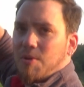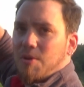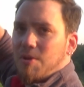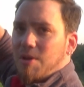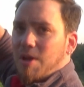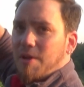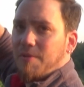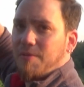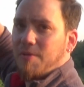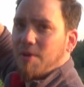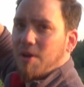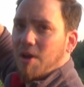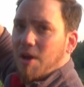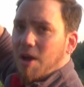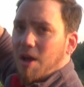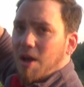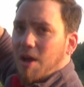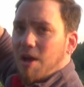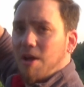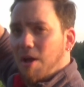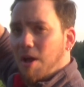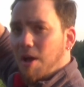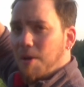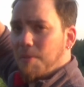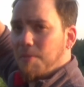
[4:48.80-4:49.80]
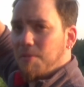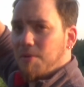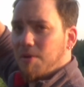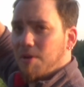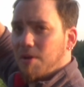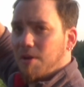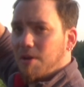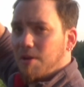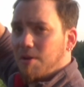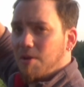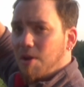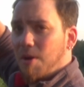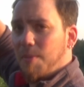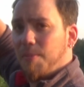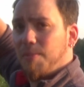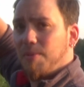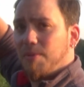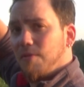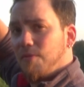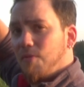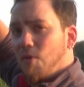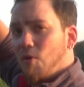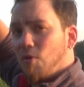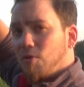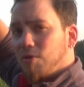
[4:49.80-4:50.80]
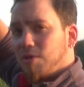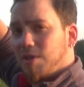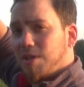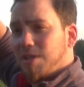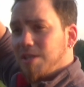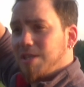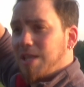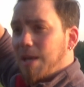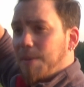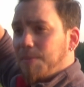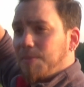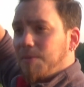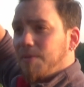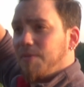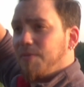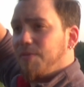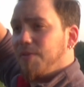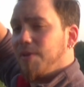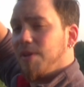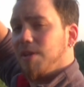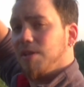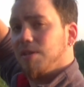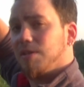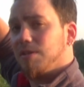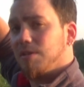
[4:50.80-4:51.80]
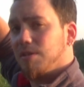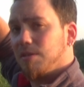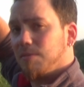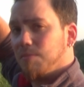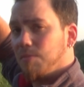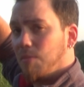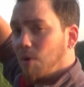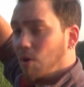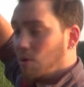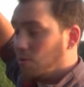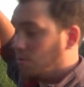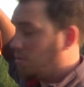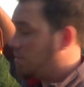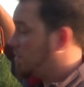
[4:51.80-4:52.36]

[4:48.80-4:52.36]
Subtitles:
you have a knob, focusing depth of field mode.